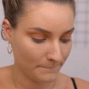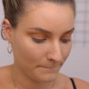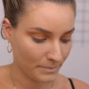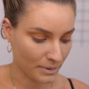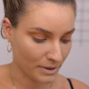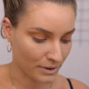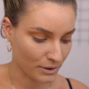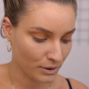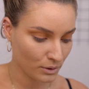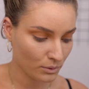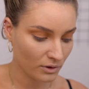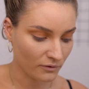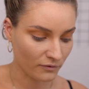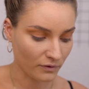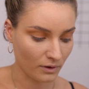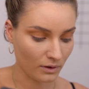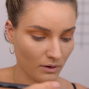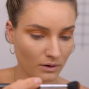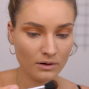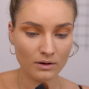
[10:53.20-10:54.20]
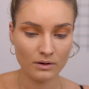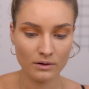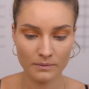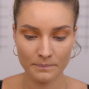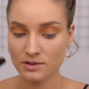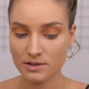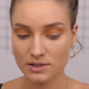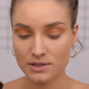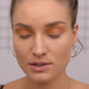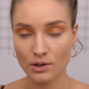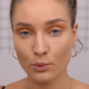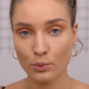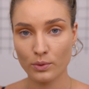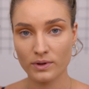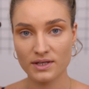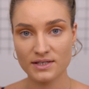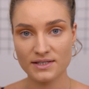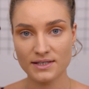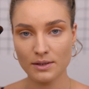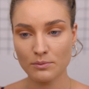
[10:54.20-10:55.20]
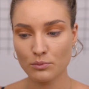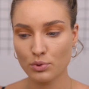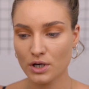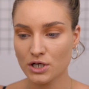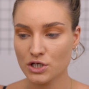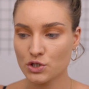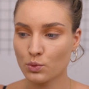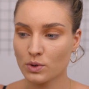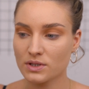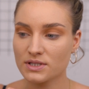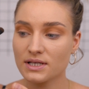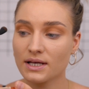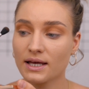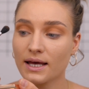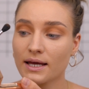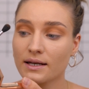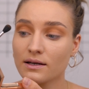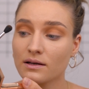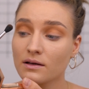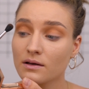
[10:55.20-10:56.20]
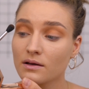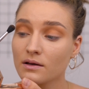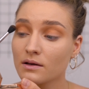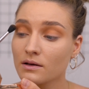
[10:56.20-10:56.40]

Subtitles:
beautiful. So with the same brush once again,